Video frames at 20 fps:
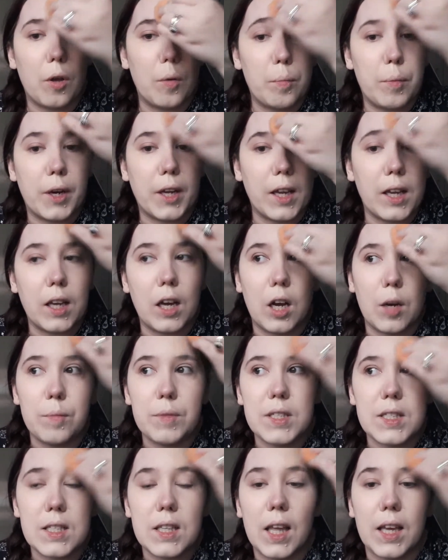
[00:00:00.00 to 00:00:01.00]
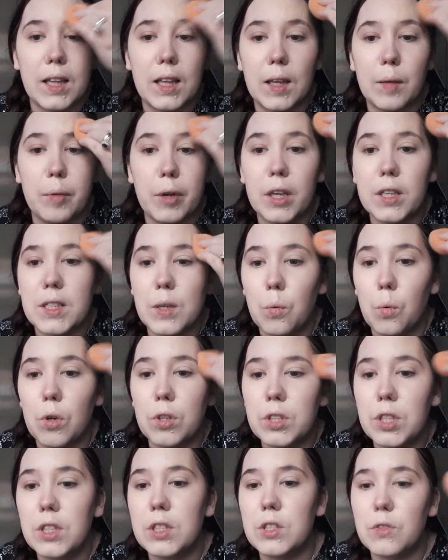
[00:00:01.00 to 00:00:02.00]
bringing it up slightly because I
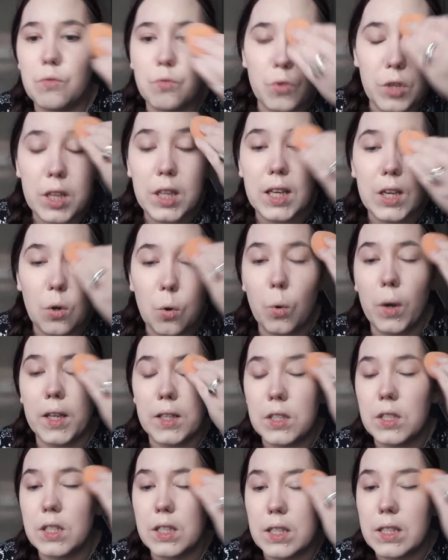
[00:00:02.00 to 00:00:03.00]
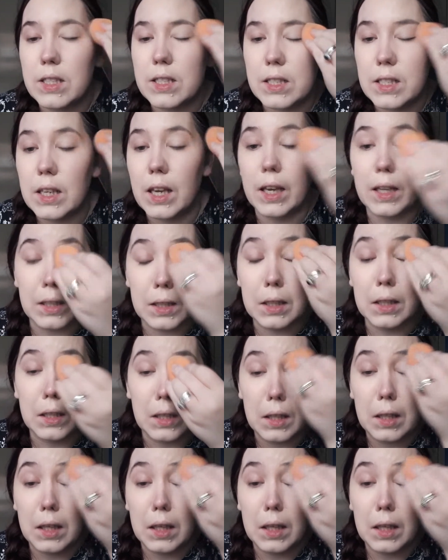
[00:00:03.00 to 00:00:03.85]
want it to really go into the skin.